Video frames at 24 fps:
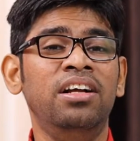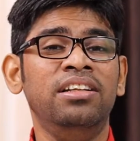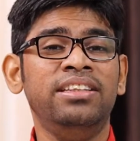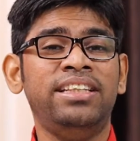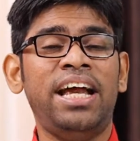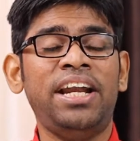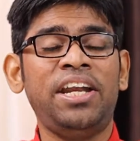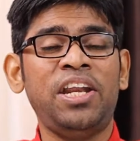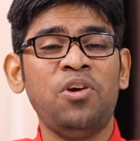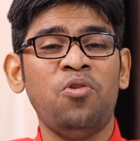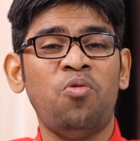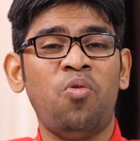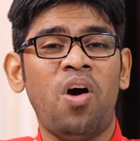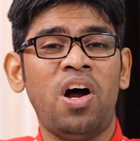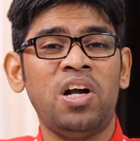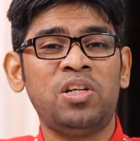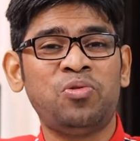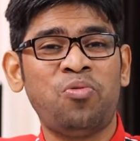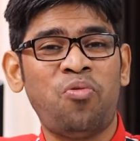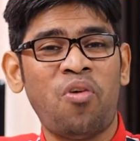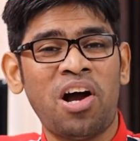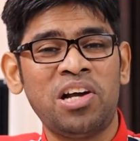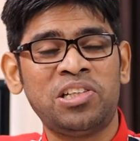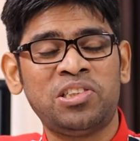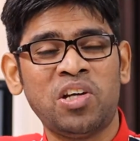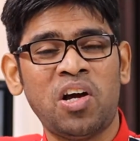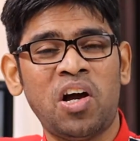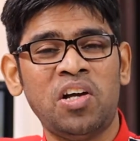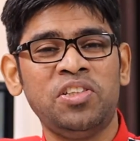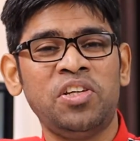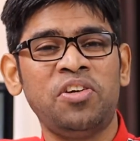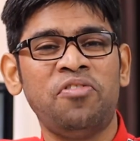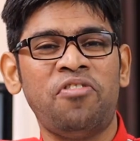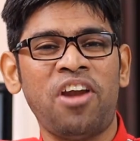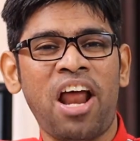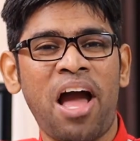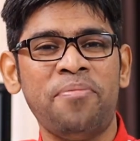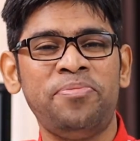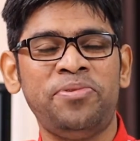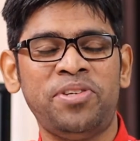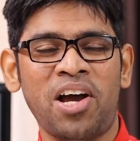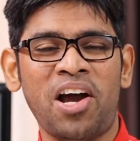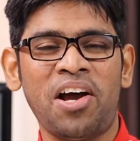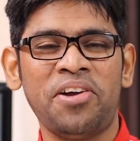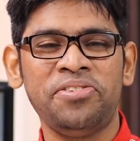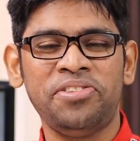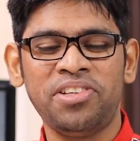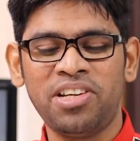30 watts fast charging brad
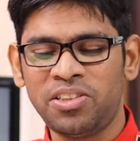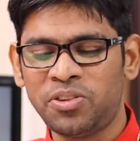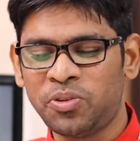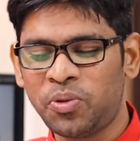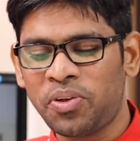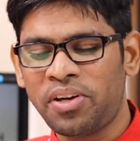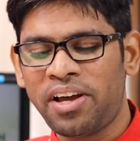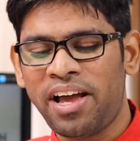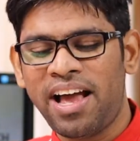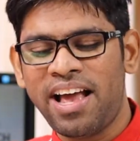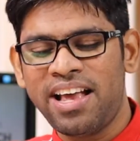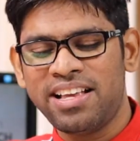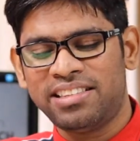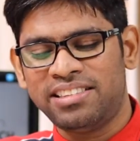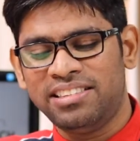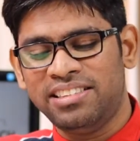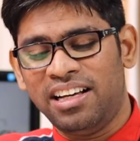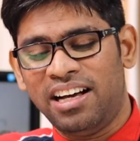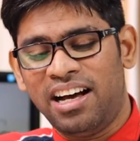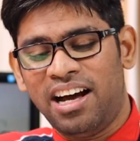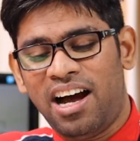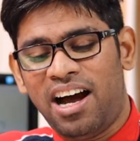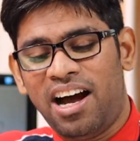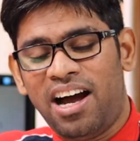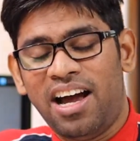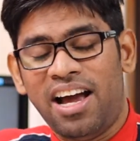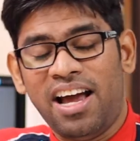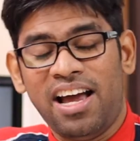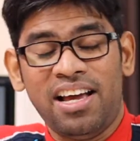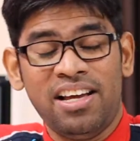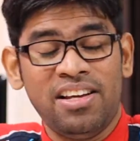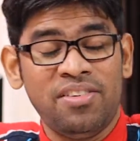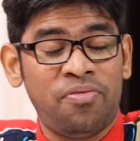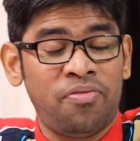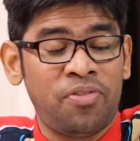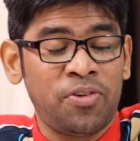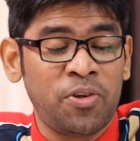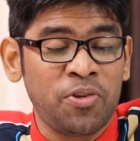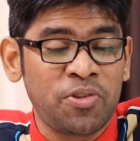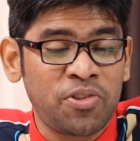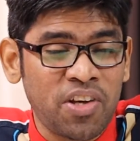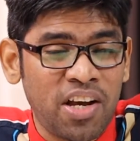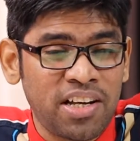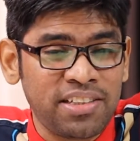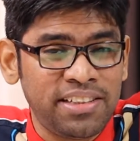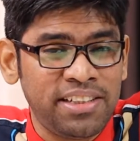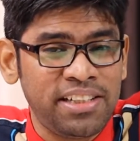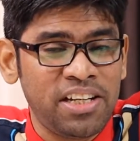charger. So guys, to
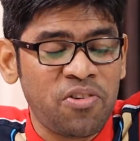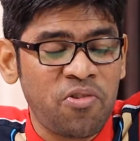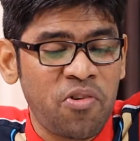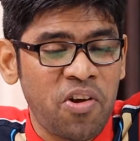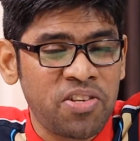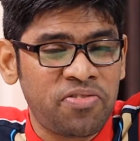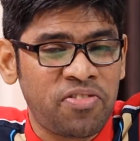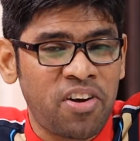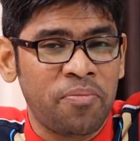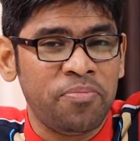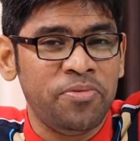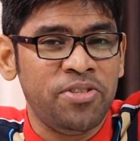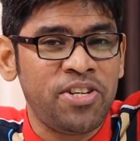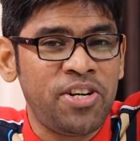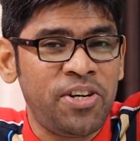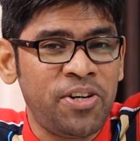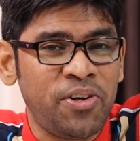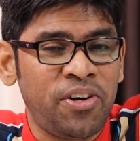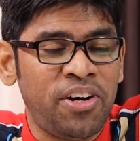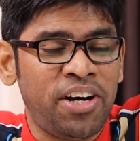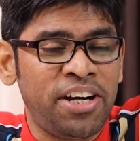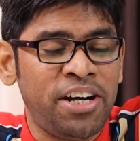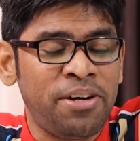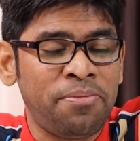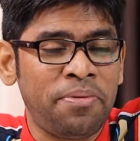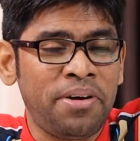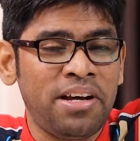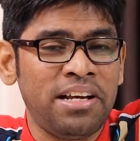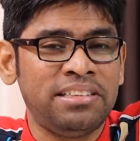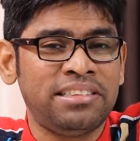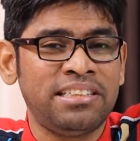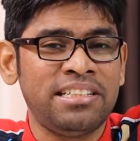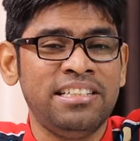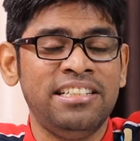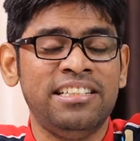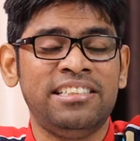charge the device from 0 to 100%,